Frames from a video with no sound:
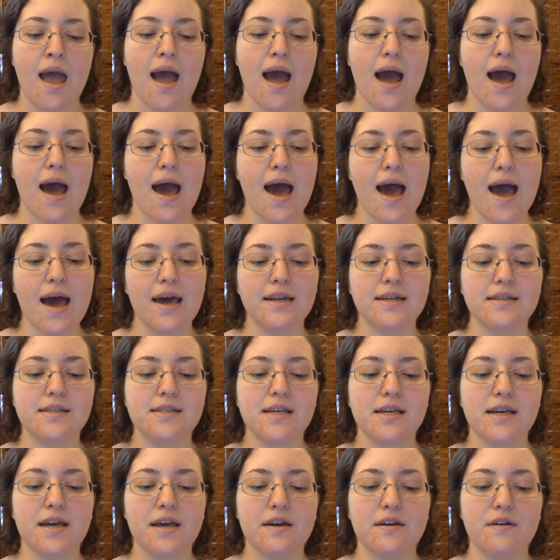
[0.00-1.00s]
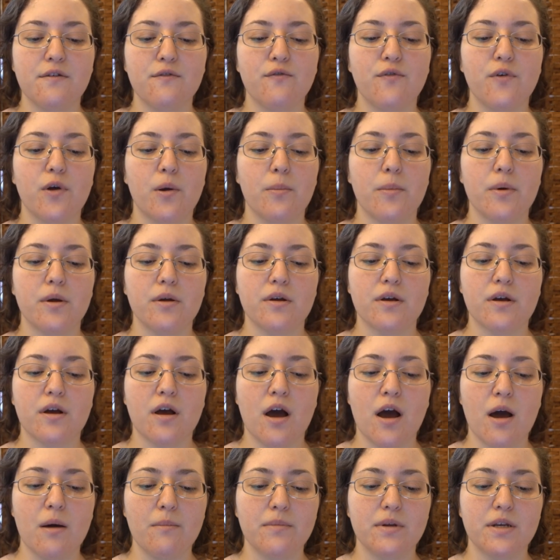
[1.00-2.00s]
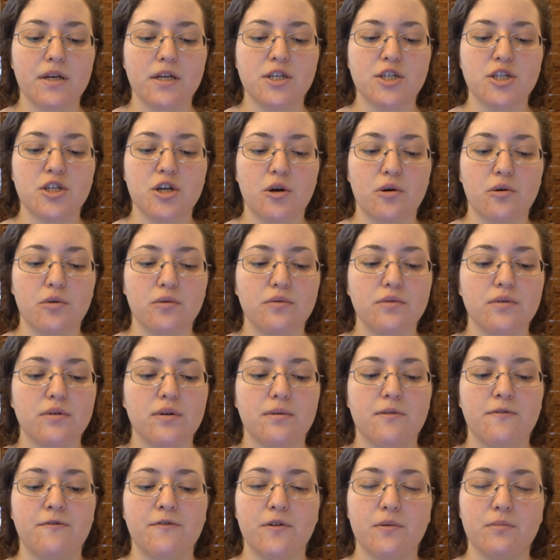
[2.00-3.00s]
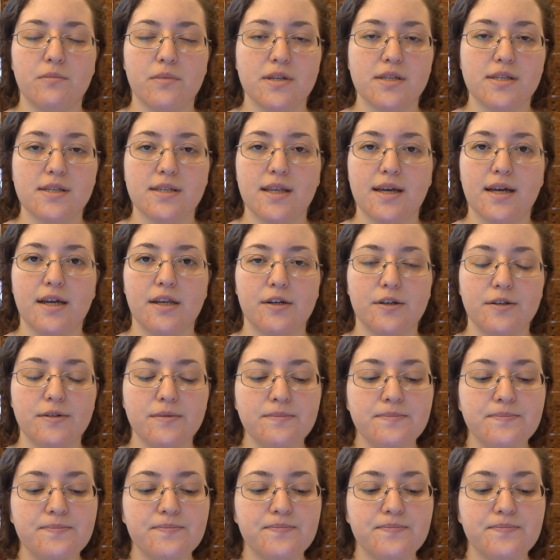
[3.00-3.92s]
I had a ticket for a comedy show a few months later,